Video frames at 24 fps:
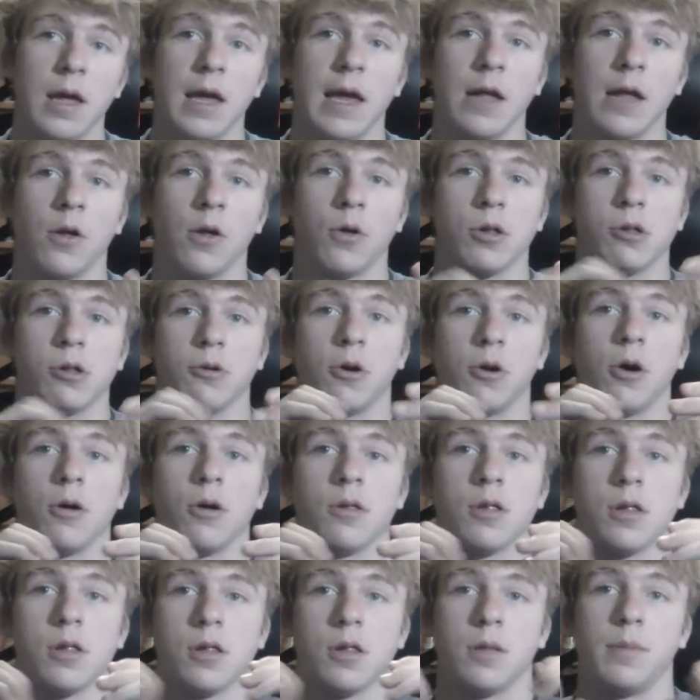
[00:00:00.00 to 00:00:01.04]
it also
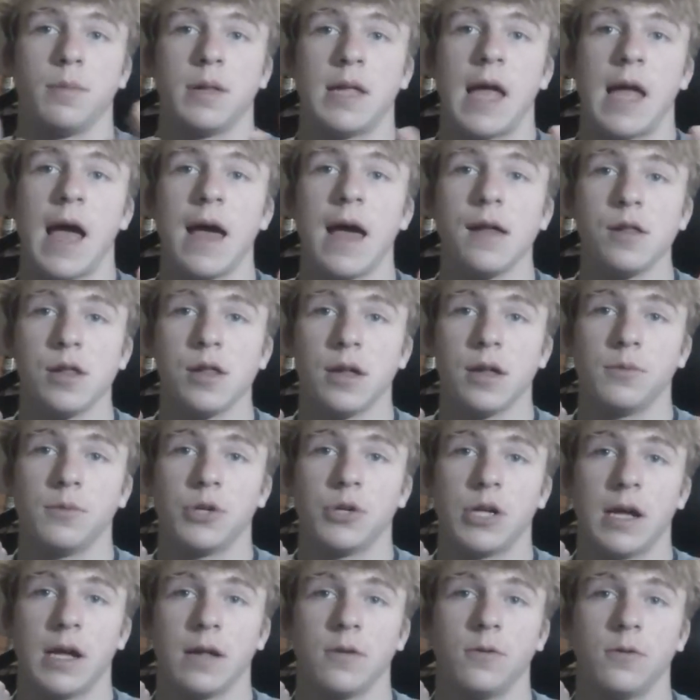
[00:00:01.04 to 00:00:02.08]
causes the potassium
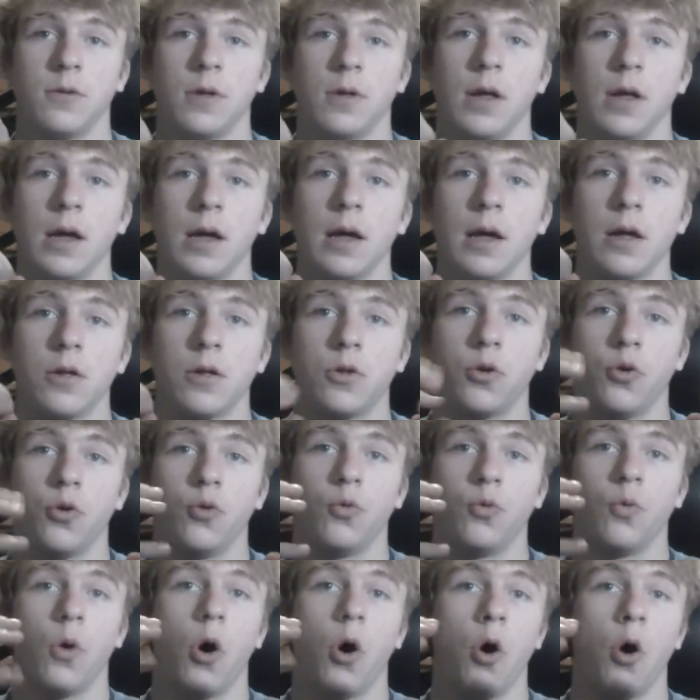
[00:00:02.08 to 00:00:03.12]
channel
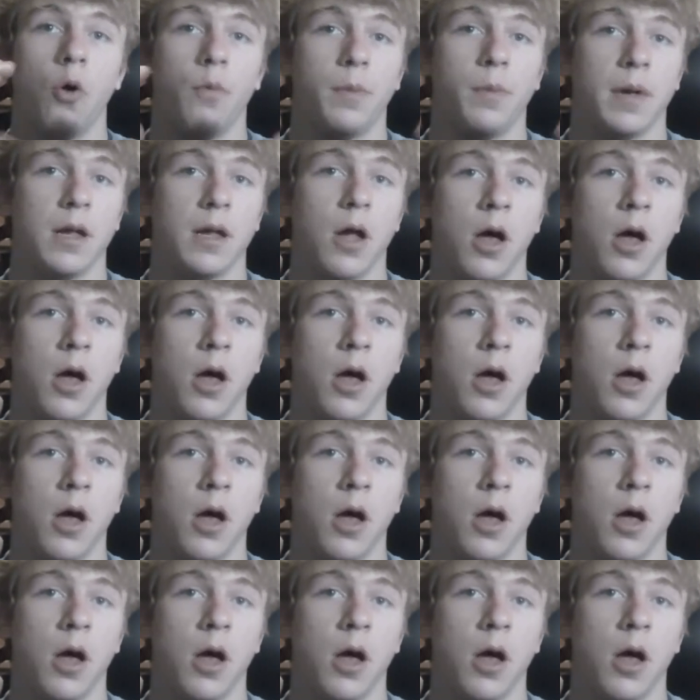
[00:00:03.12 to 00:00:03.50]
to open